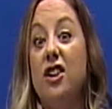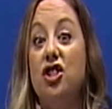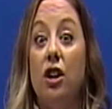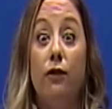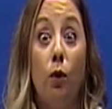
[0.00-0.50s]

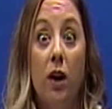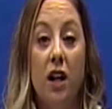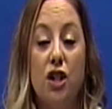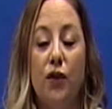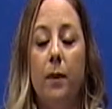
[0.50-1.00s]
year, 4
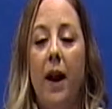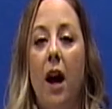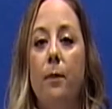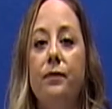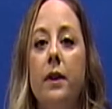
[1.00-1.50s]
years from
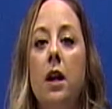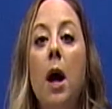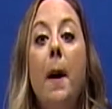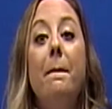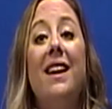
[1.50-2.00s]
now.
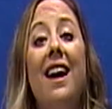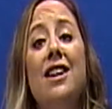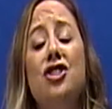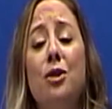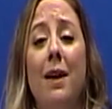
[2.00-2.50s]

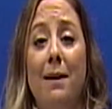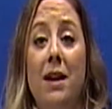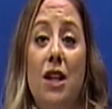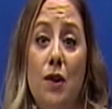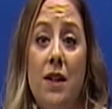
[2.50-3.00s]
Because you may be
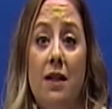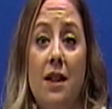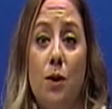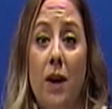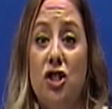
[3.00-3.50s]
using these
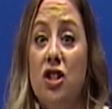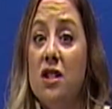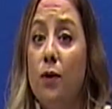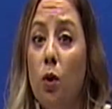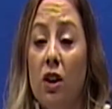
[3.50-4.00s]
questions
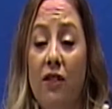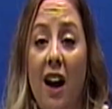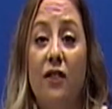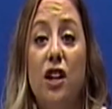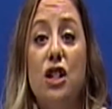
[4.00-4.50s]
4 or
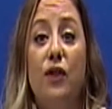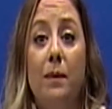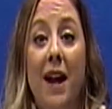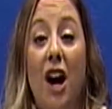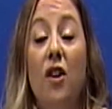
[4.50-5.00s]
5 years from
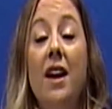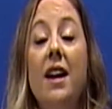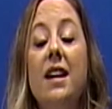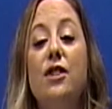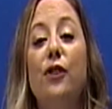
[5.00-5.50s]
now,
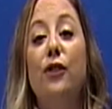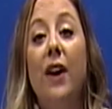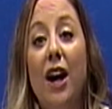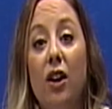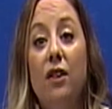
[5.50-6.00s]
it's
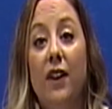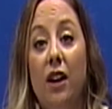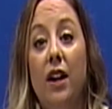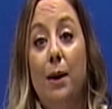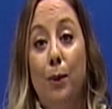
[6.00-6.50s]
very,
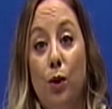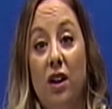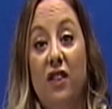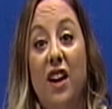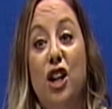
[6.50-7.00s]
very
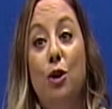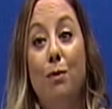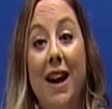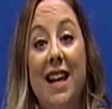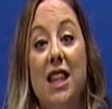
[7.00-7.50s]
important that you
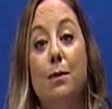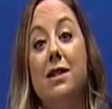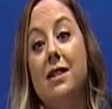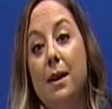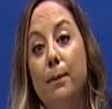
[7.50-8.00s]
make them
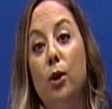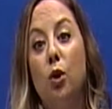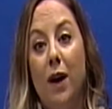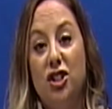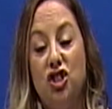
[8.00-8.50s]
simple
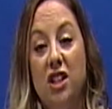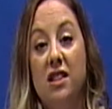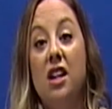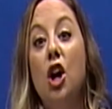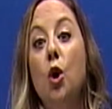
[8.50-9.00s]

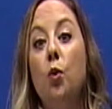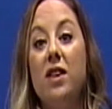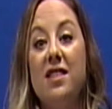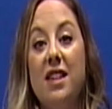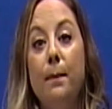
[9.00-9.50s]
questions with
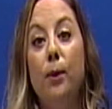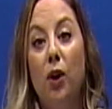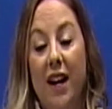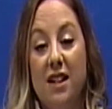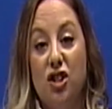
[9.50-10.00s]
simple
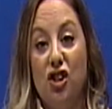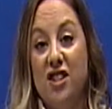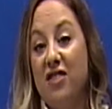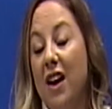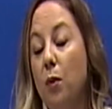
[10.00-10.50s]
answers
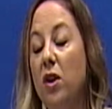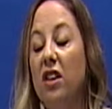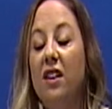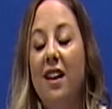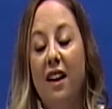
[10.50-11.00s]
that will
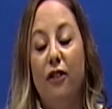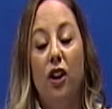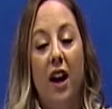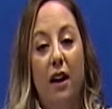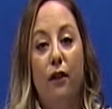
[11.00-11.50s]

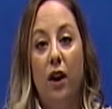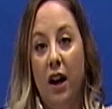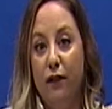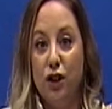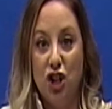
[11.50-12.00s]
never, ever,
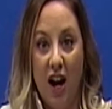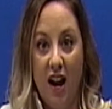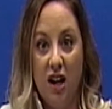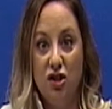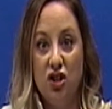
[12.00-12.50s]
ever
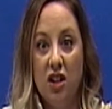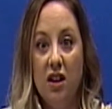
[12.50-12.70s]
change.